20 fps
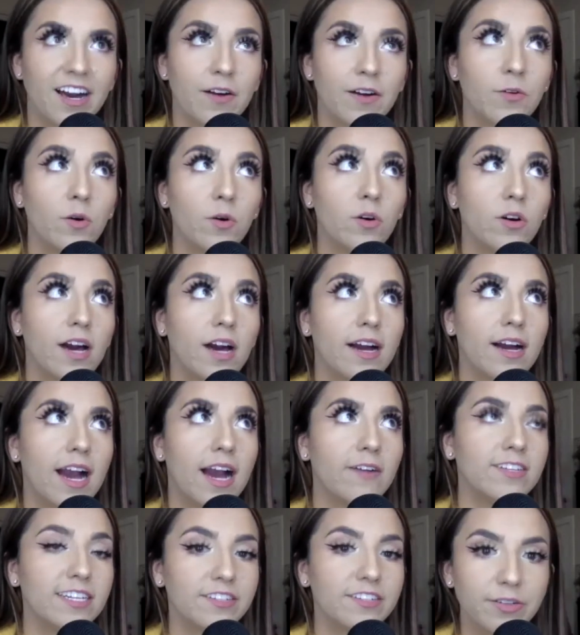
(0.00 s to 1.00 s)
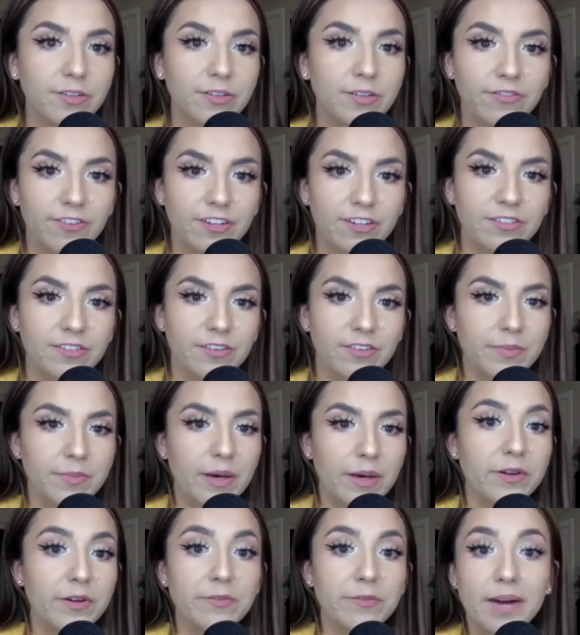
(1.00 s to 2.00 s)
Well, I was actually referred to
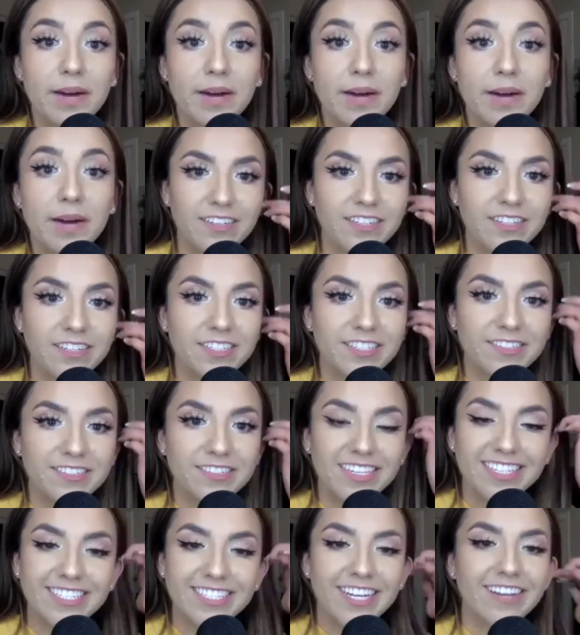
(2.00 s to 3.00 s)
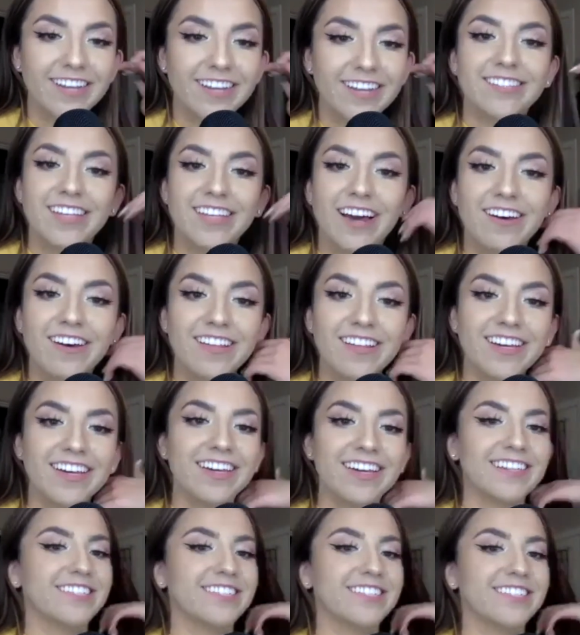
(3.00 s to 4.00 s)
it by one of my listeners. She was like, check this out.
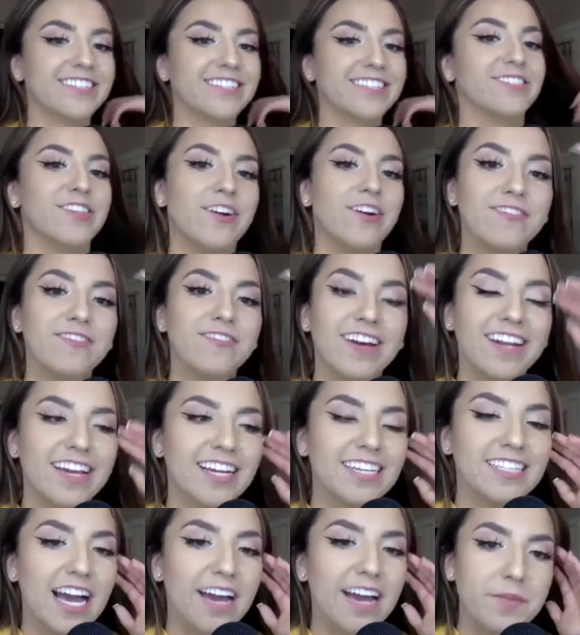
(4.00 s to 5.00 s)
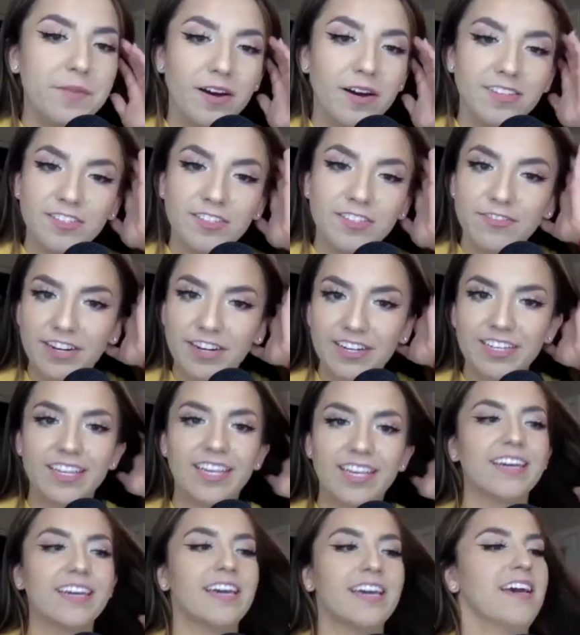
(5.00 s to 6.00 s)
Like, she's so funny. Because I'm also
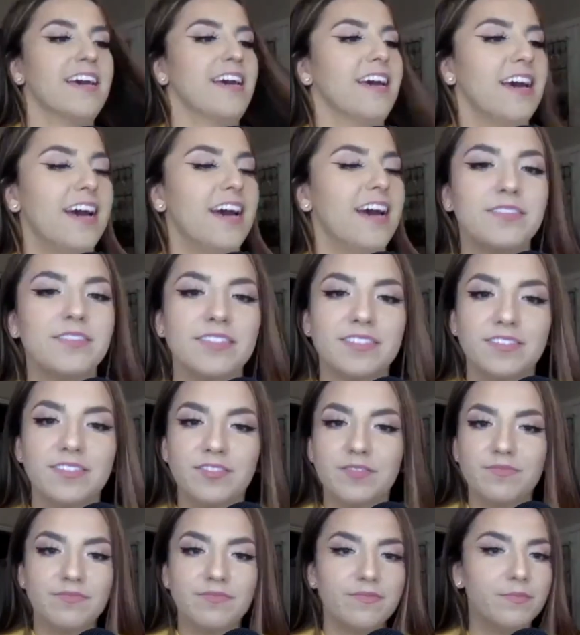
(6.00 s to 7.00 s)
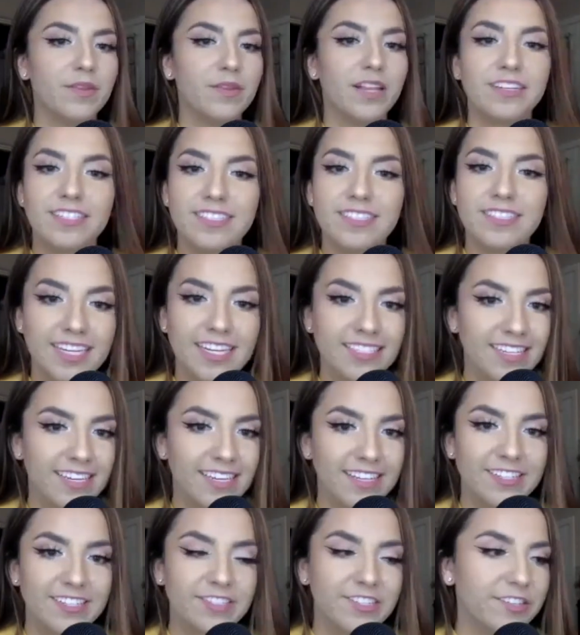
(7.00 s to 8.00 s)
very, like, I'm just blunt and I
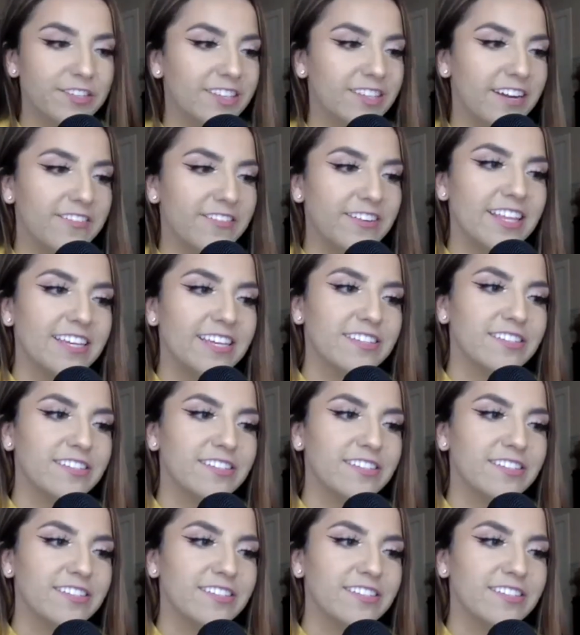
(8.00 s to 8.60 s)
say the truth and everything.